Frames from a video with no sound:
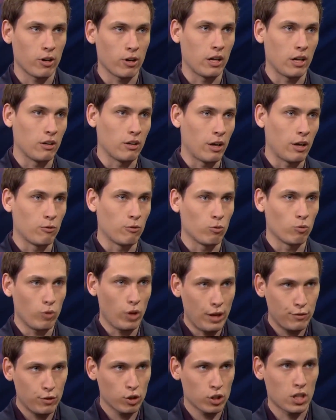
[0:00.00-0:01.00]
and
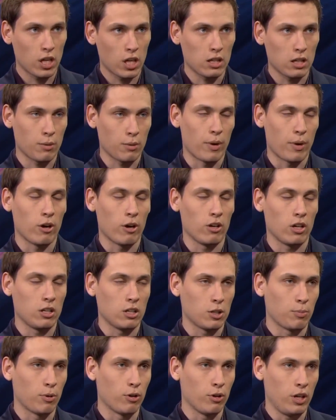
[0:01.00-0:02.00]
if you start the Baron at this
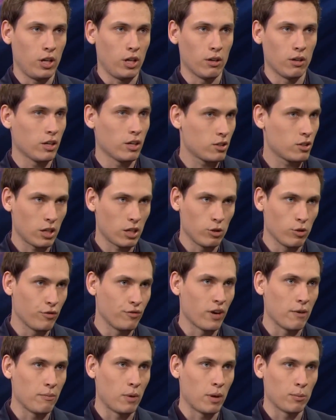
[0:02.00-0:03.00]
point here, let's say you're
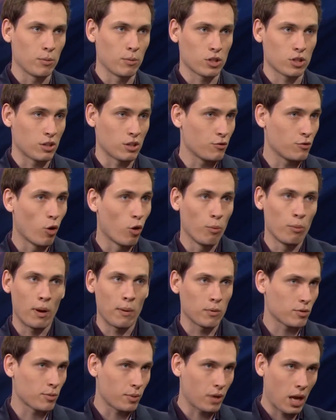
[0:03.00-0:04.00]
5 members, there's 4
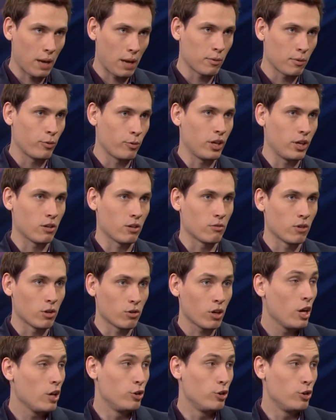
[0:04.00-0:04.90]
members from Gambit waiting around,